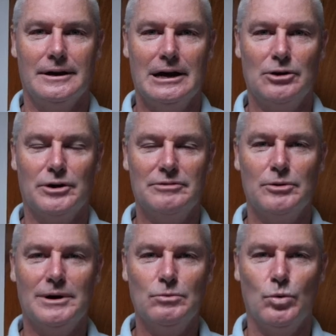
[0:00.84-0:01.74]
Hello
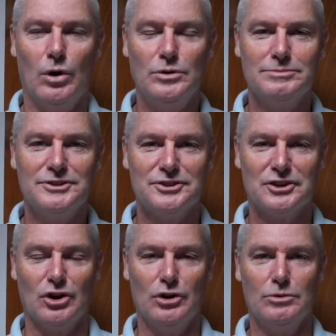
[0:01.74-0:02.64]
everyone, welcome to the
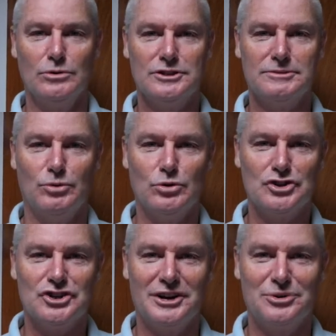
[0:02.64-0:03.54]
Global
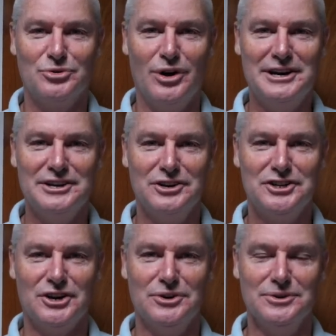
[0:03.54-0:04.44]
Sports Channel radio
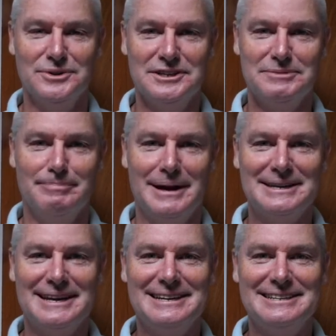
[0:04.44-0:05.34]
show. It's
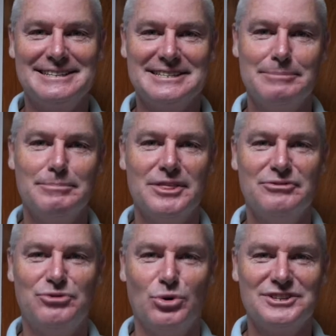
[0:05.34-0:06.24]
Monday, December the
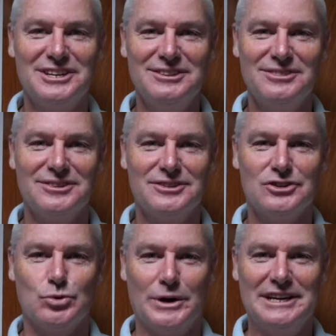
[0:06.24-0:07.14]
14th,
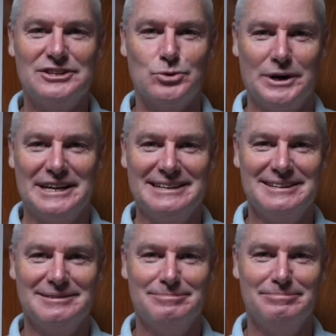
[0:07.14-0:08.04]
2020.
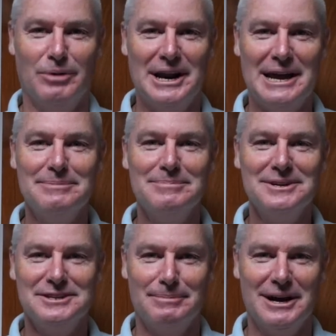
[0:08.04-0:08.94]
My name
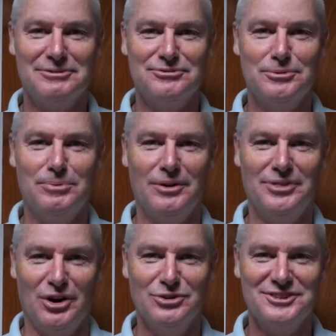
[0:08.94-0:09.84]
is Mark Philpott,
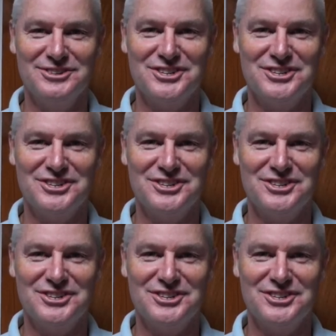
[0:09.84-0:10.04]
the host of the